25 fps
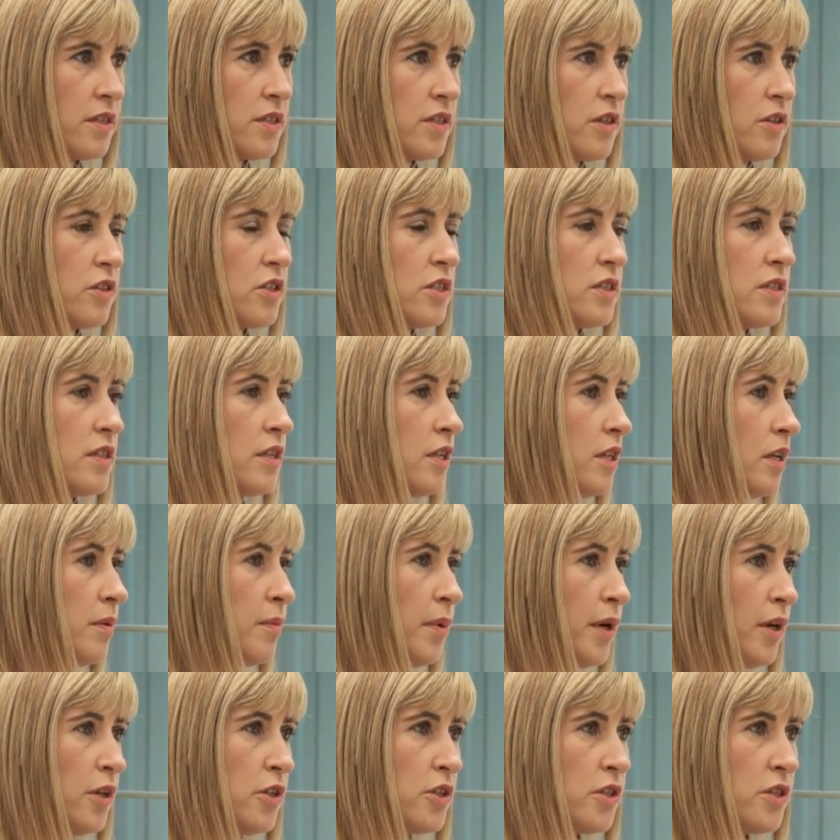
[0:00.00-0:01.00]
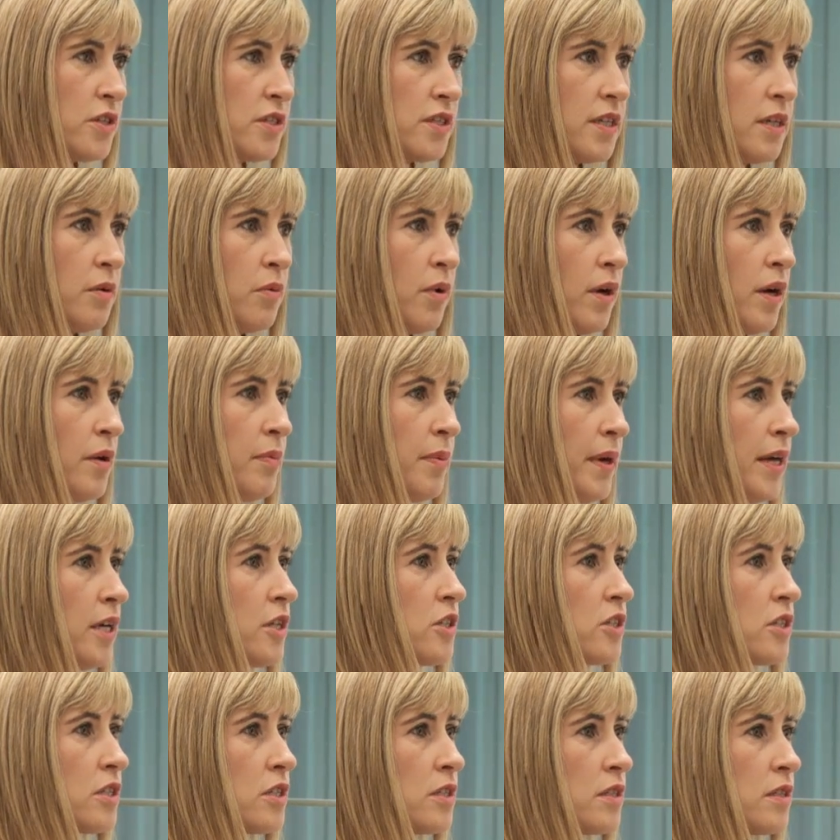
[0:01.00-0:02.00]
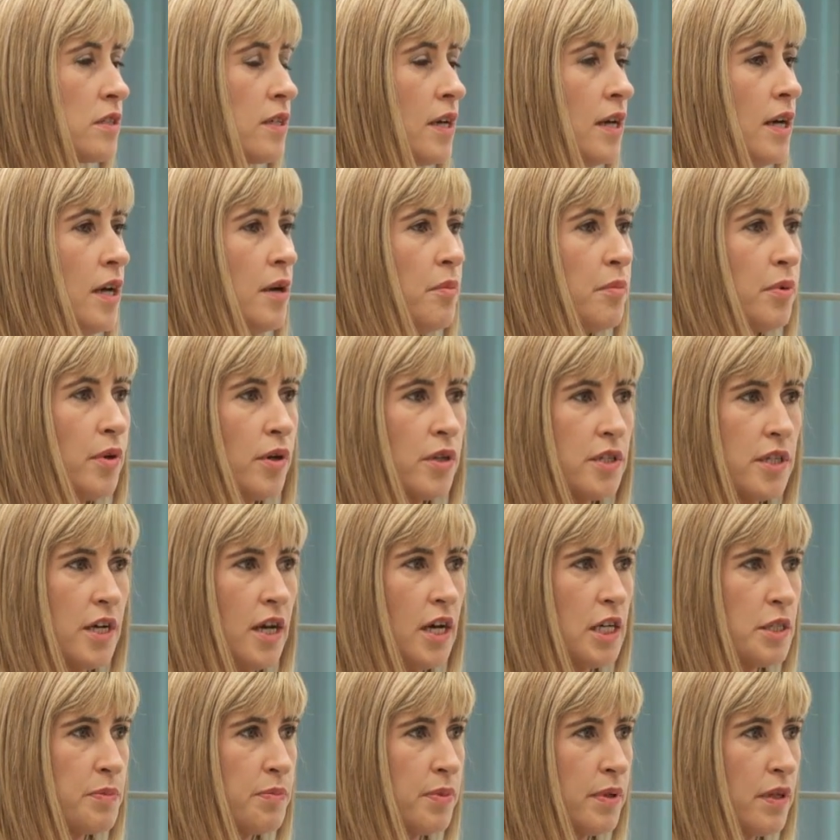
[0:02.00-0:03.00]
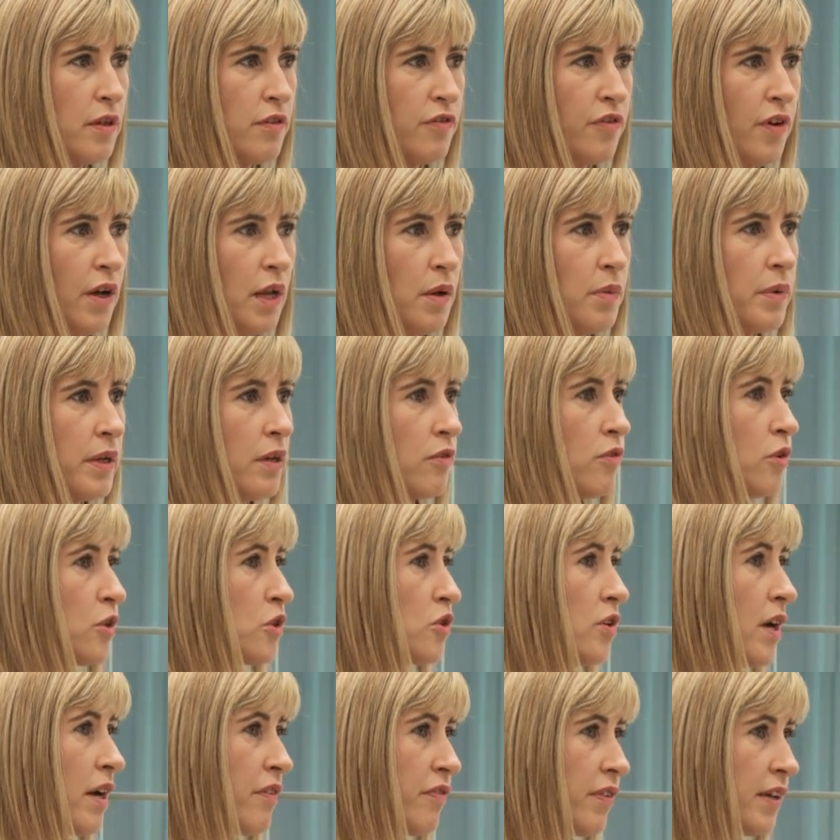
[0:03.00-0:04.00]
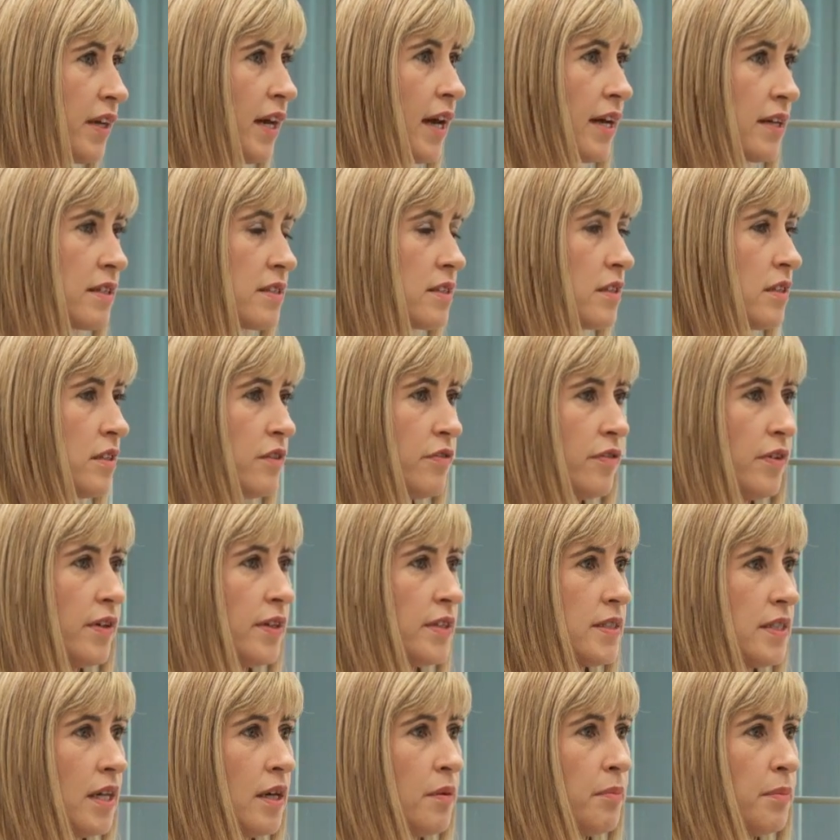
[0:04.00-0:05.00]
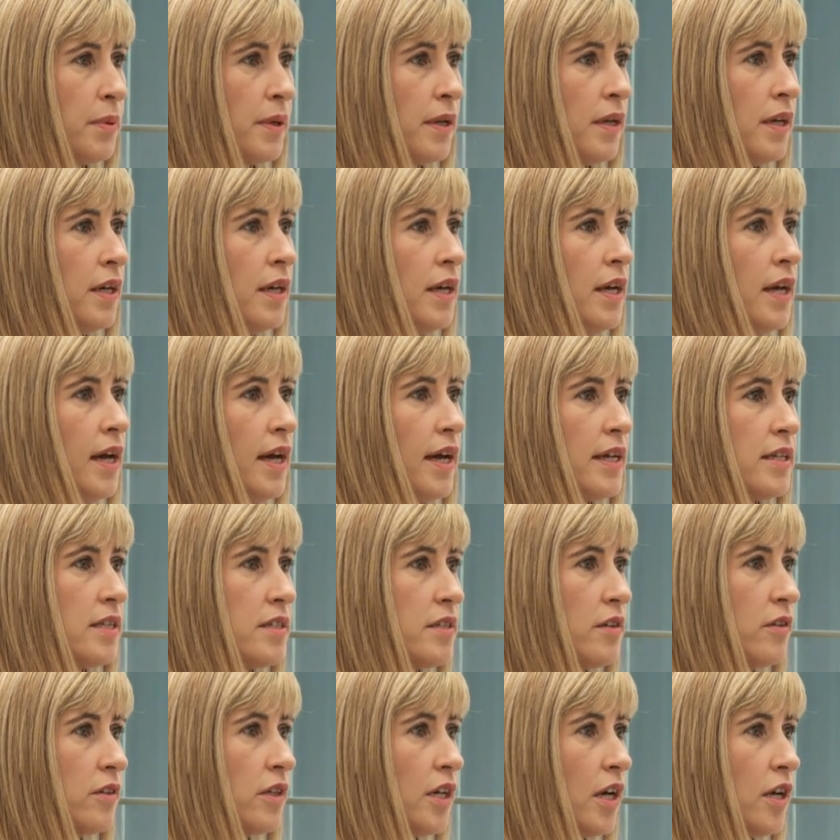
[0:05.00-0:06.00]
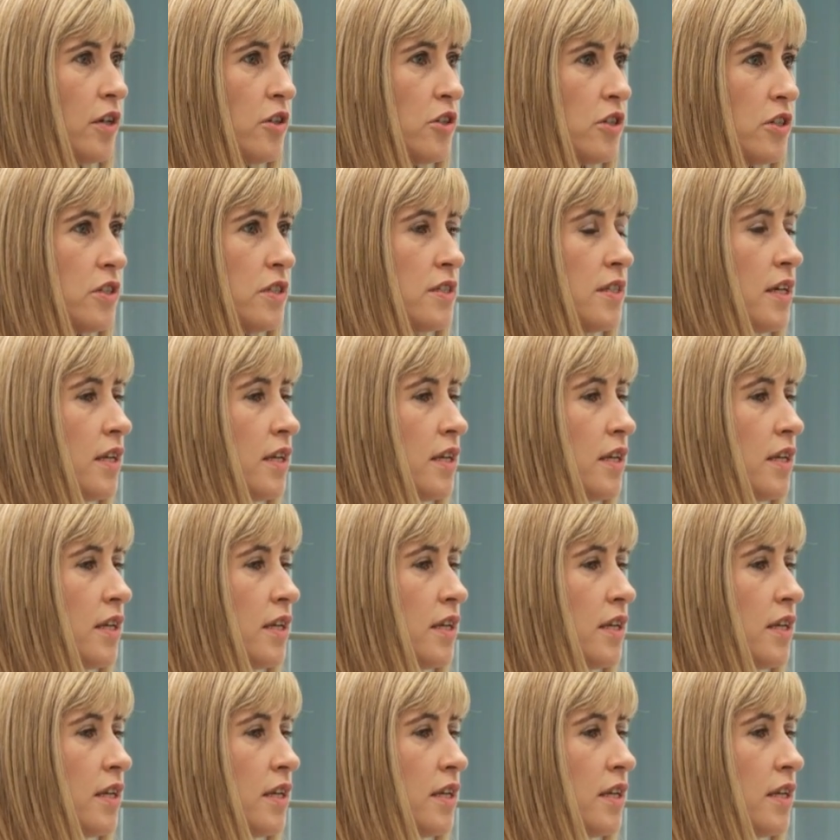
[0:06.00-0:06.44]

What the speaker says: such as in an emergency where a patient is brought to hospital following a road traffic accident, for example, and is unconscious.